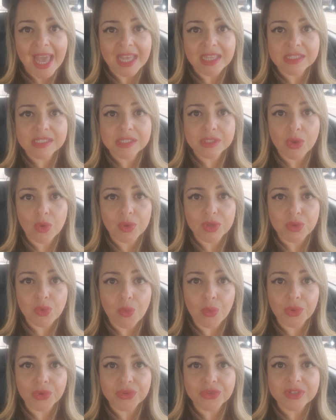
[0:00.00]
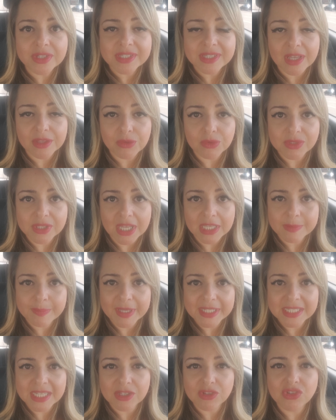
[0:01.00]
And so in order to set those
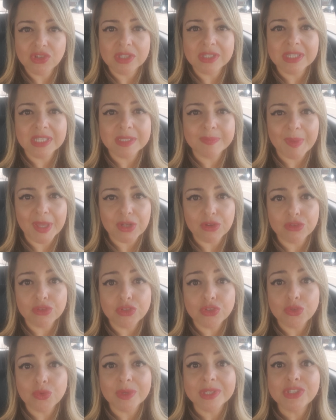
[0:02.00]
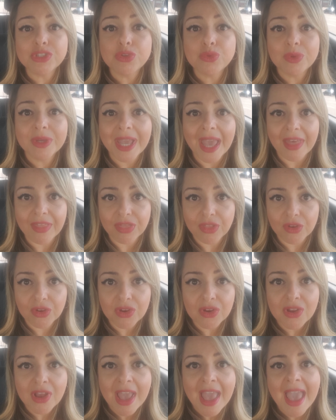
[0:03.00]
expectations, it's better to do it
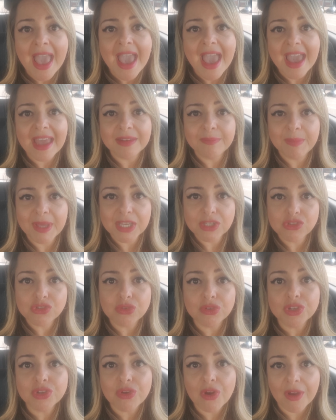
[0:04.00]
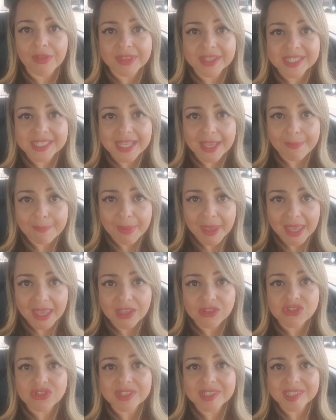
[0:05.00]
together and make sure you're on the same
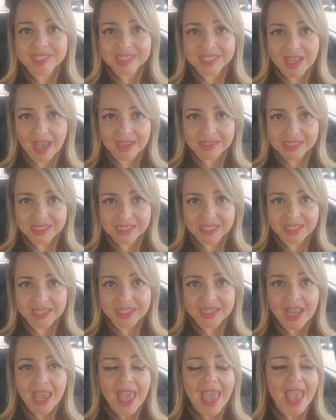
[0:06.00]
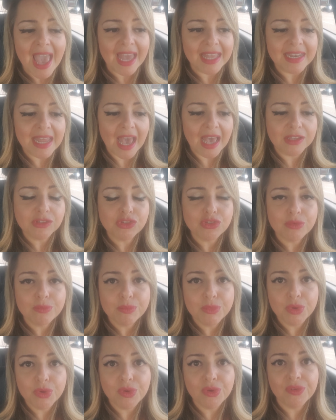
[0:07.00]
page and discuss it. And as you
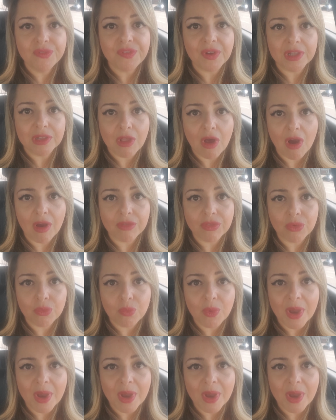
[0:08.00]
move along the